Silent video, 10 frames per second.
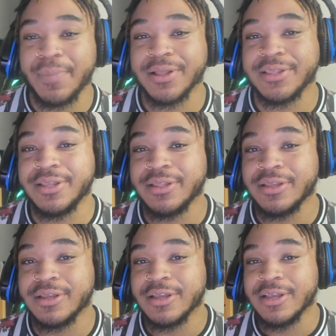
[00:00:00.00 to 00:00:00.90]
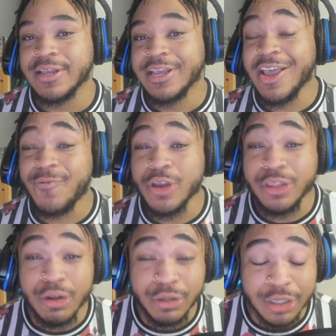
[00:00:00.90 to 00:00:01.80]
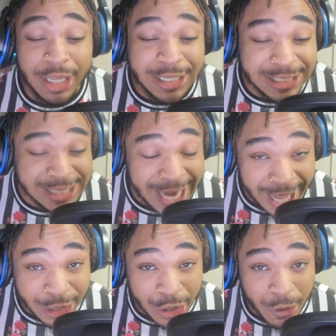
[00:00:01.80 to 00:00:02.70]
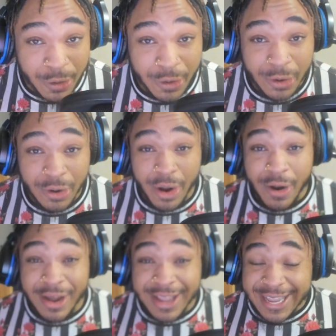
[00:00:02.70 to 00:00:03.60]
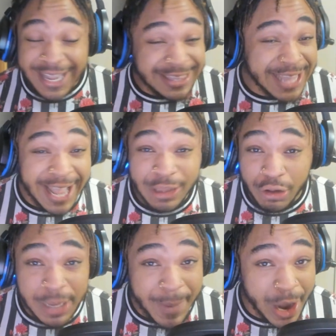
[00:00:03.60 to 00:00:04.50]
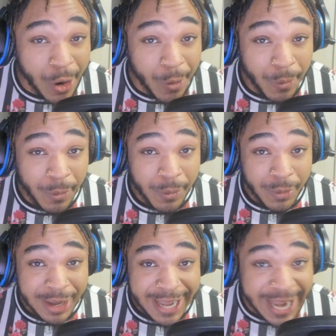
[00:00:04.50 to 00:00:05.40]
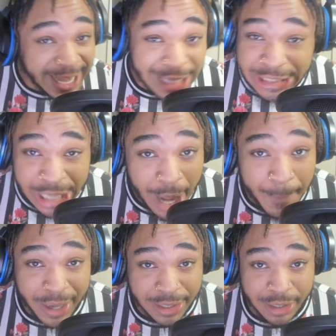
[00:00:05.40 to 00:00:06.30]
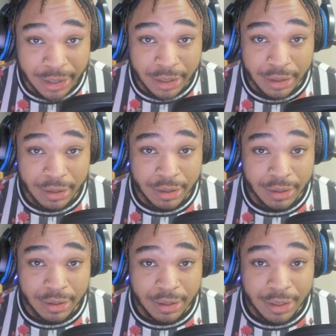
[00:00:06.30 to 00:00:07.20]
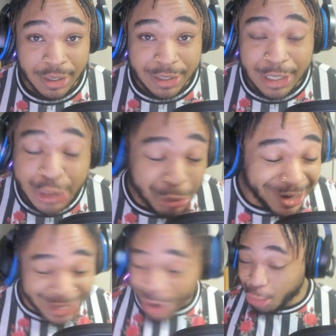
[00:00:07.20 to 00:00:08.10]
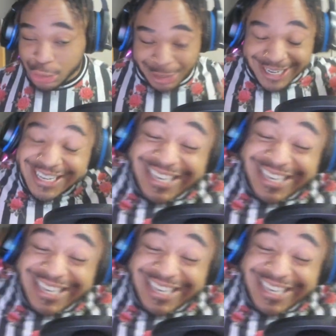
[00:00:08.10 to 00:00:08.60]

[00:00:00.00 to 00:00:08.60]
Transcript: button. If you're new to the channel, hit that noti bell and the sub button to join the Ultra